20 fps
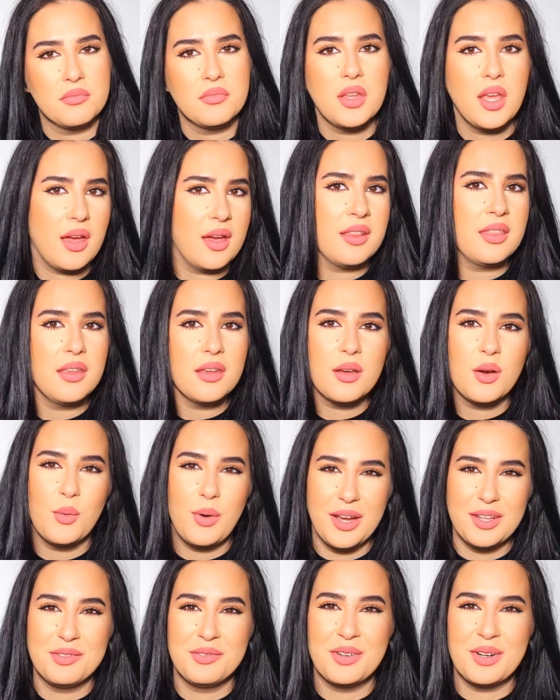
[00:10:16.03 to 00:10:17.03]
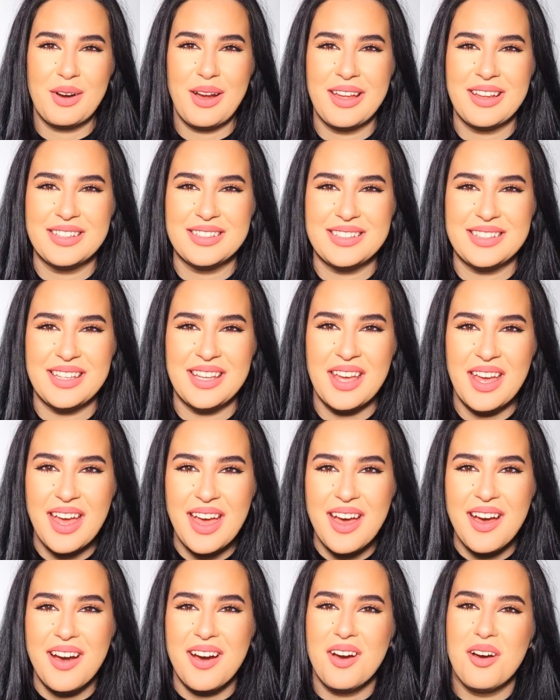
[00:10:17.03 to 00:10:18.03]
Yeah, I think a wide variety
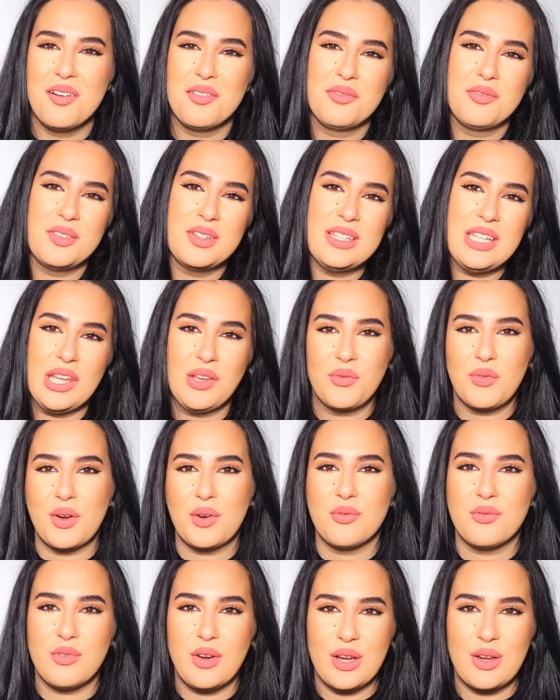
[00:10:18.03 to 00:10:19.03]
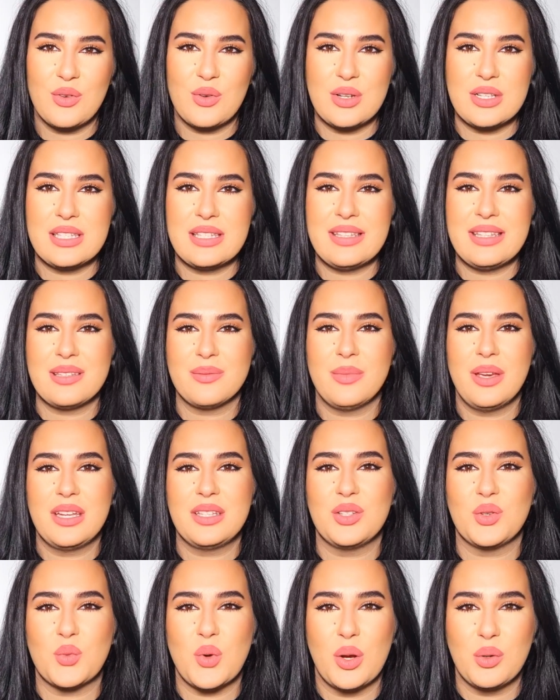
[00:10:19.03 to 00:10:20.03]
of different fragrances
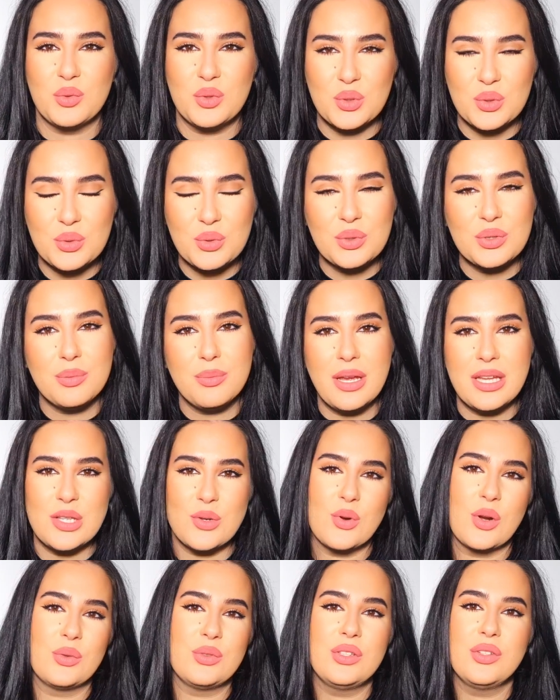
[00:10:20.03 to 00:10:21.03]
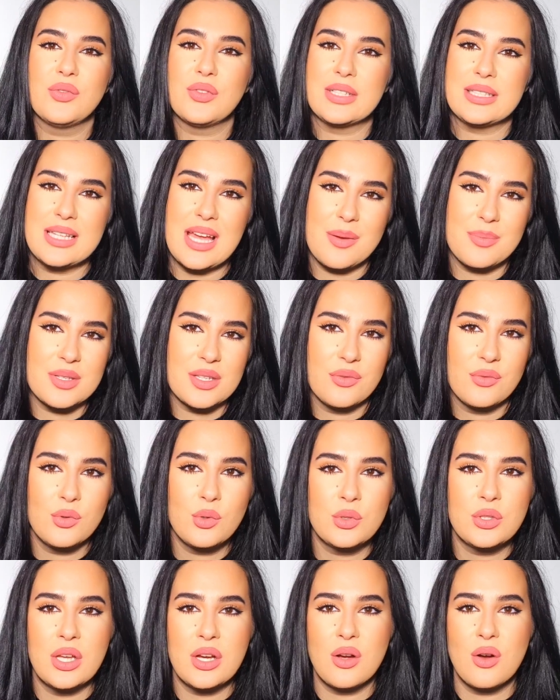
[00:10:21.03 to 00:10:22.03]
made around oud, made around different types of
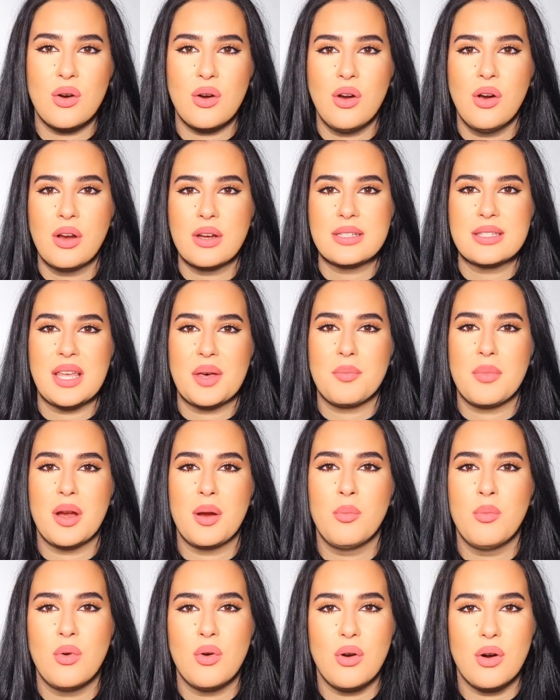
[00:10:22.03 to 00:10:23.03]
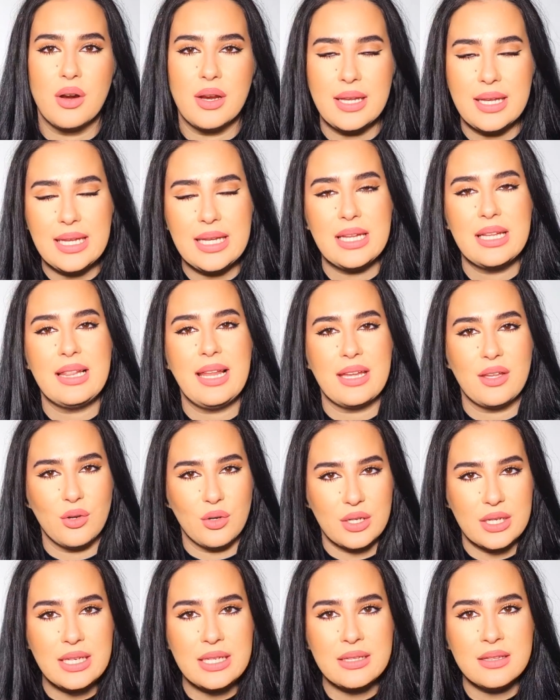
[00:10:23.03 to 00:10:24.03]
oud accord. Some are more like
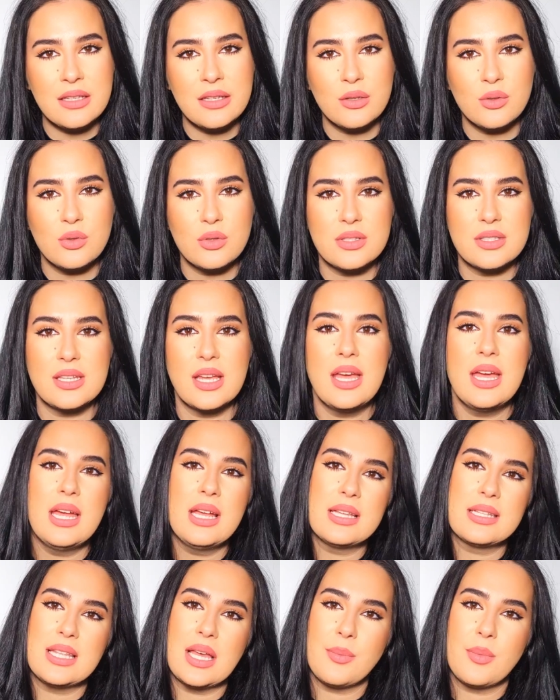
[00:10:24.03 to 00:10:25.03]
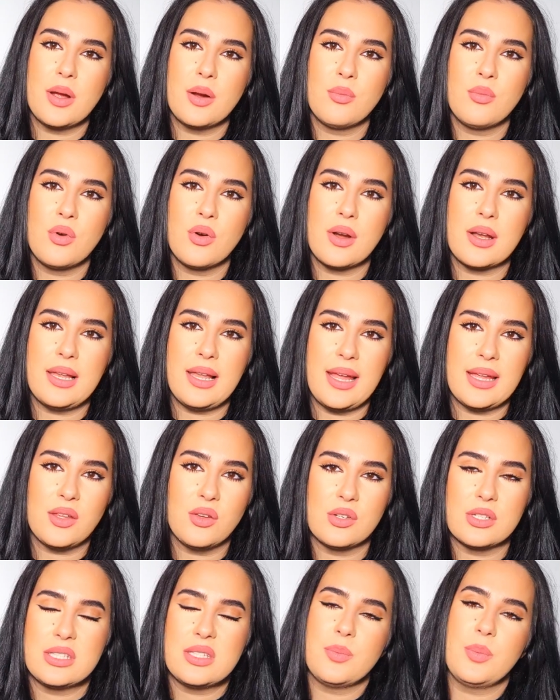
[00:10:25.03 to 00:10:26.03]
your Hindi ouds, some are more
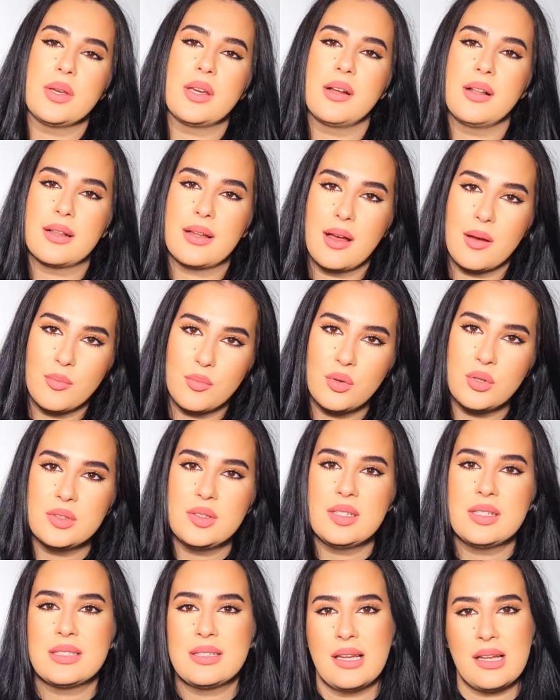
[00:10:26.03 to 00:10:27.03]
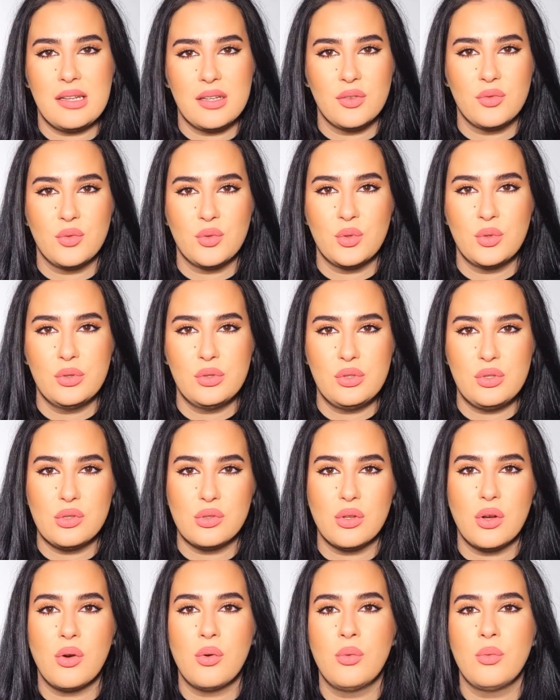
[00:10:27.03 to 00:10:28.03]
like your typical Cambodian style of oud,
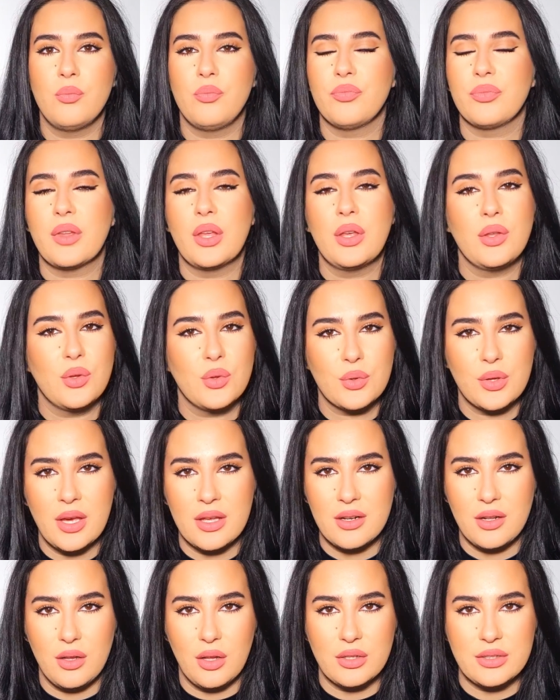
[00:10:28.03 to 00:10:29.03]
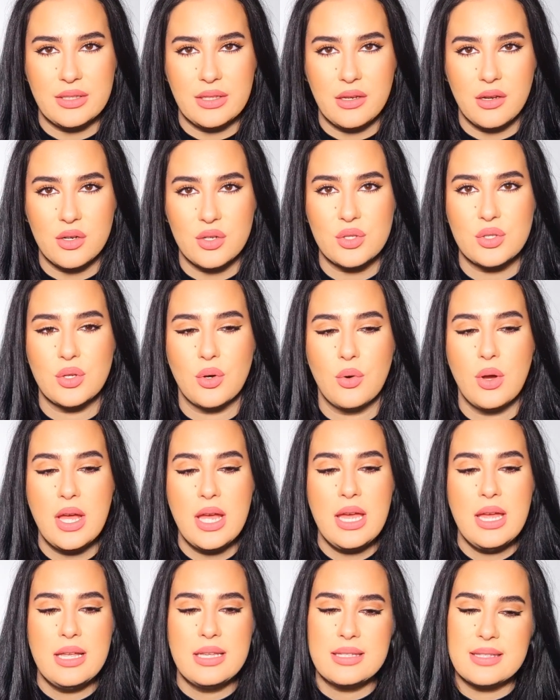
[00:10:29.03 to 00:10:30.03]
you know. You get a lot there. So
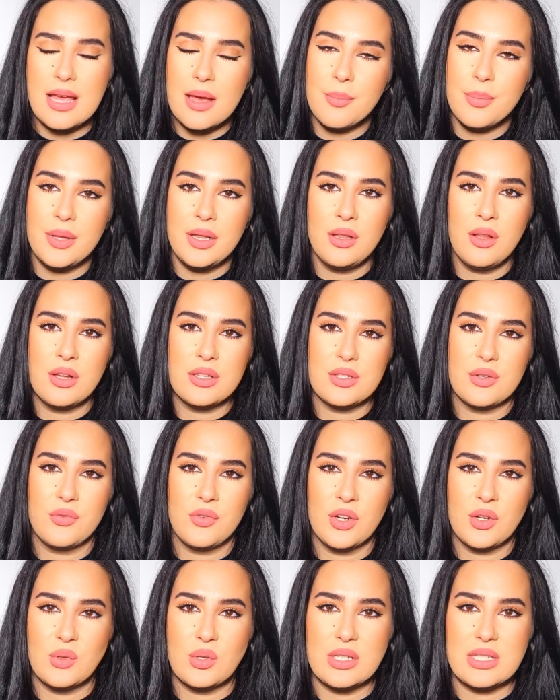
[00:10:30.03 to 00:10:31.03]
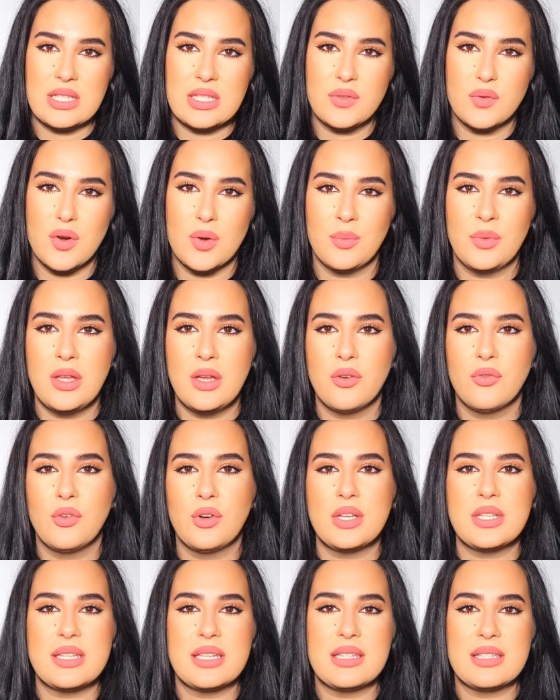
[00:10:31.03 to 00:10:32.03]
sample lots of fragrances from there.
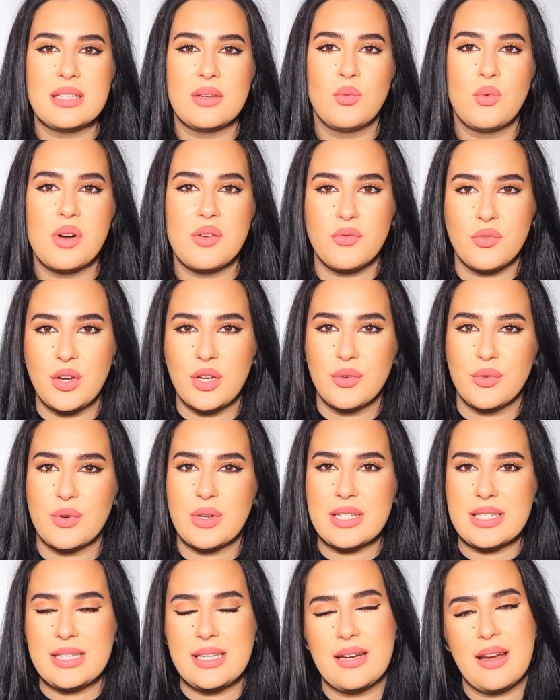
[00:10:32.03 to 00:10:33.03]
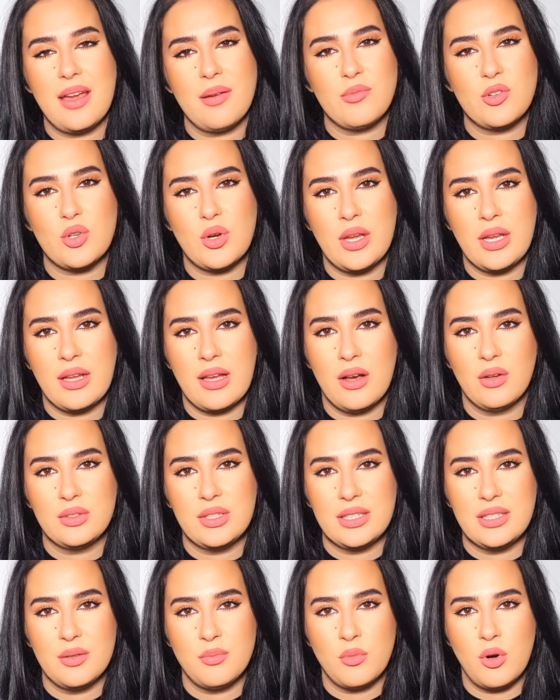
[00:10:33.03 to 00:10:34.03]
For instance, one fragrance that I'm trying
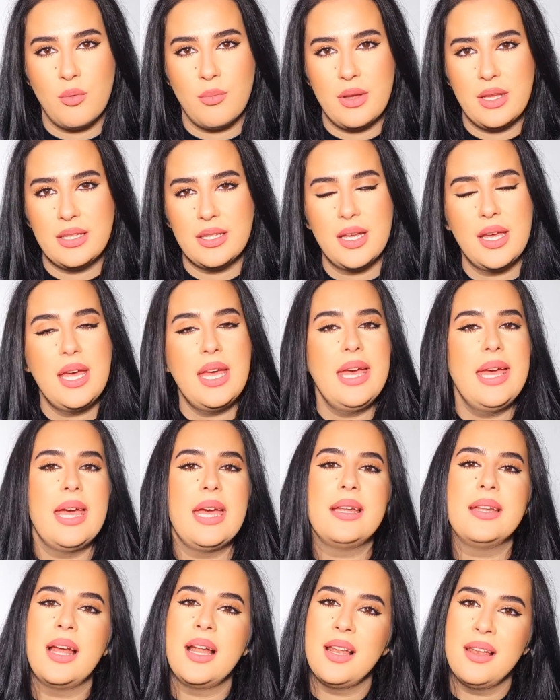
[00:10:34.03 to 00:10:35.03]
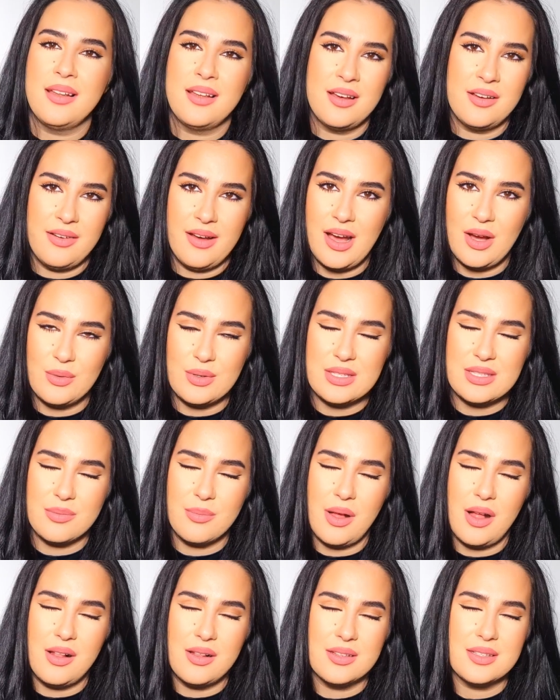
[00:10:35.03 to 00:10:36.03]
out at the moment, and I love how it
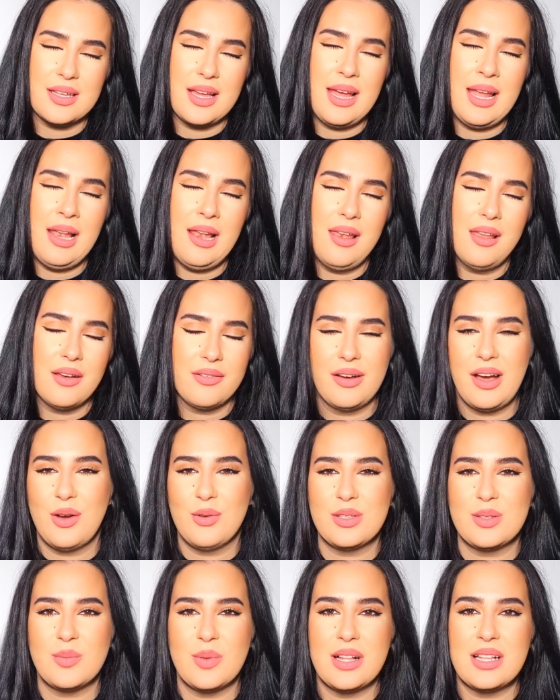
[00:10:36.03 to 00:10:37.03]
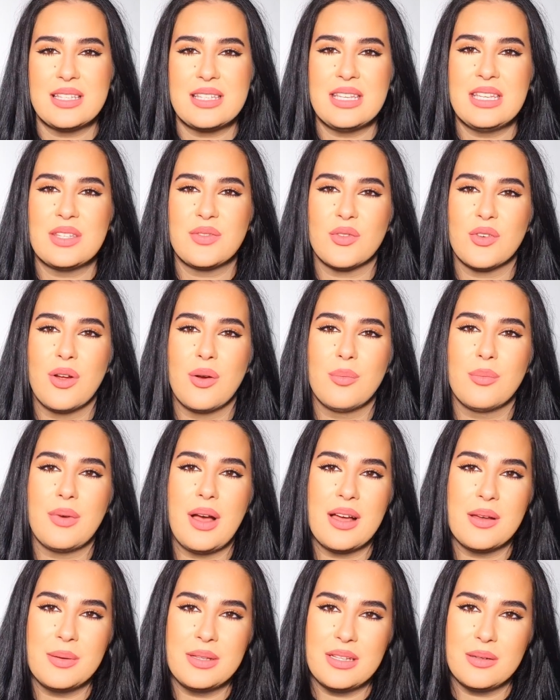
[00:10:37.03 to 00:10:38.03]
smells, is from
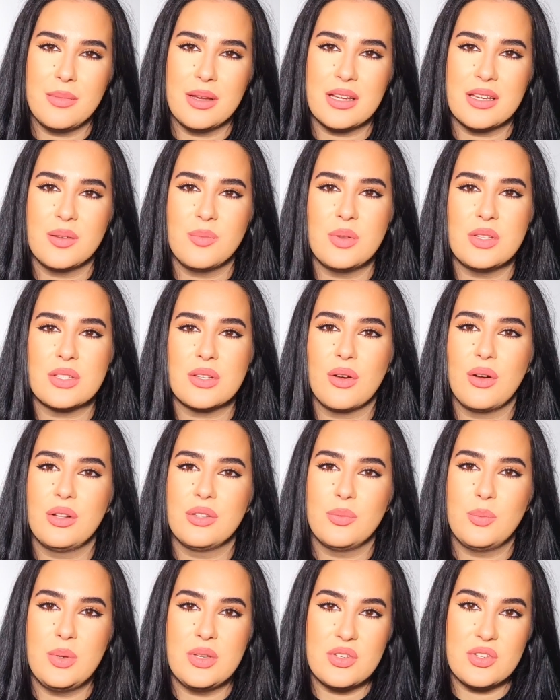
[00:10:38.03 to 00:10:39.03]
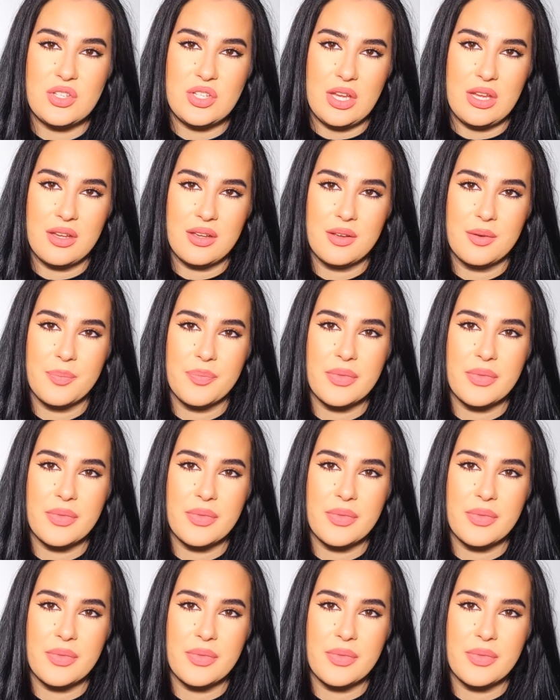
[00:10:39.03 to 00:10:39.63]
Ahmed al Maghribi. It's called Bin Sheikh.